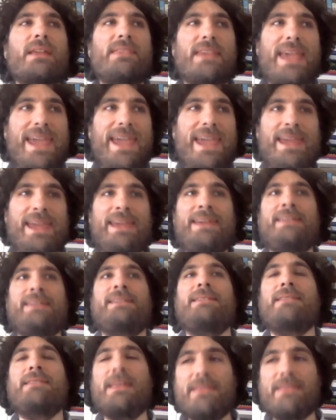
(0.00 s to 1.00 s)
the
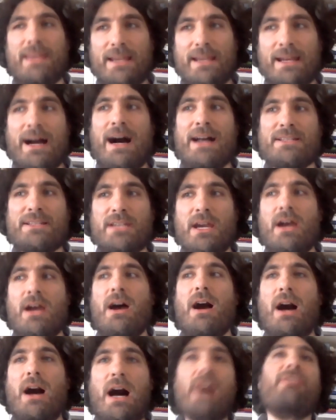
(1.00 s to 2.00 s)
aid that they got
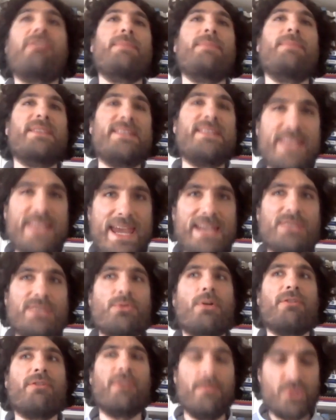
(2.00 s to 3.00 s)
from the
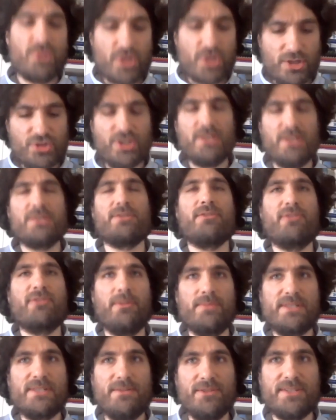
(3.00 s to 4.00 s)
state or from churches or
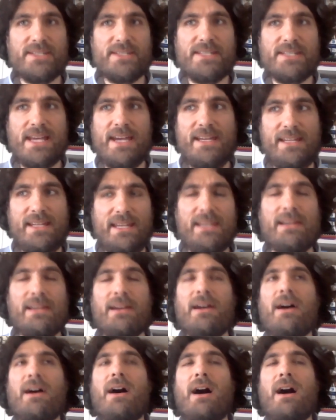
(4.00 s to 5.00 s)
from civil society,
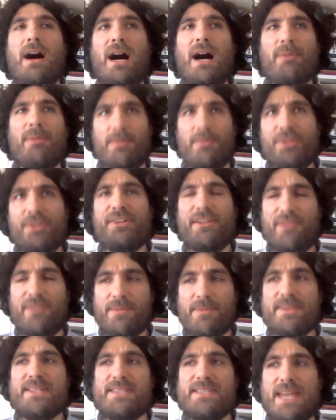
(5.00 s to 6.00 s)
but mostly
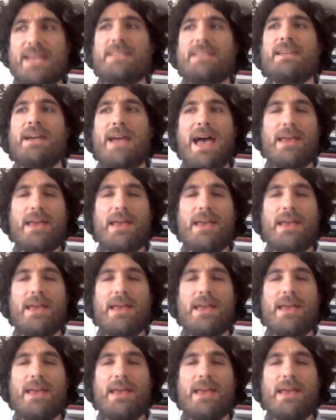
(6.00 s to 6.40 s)
from the state?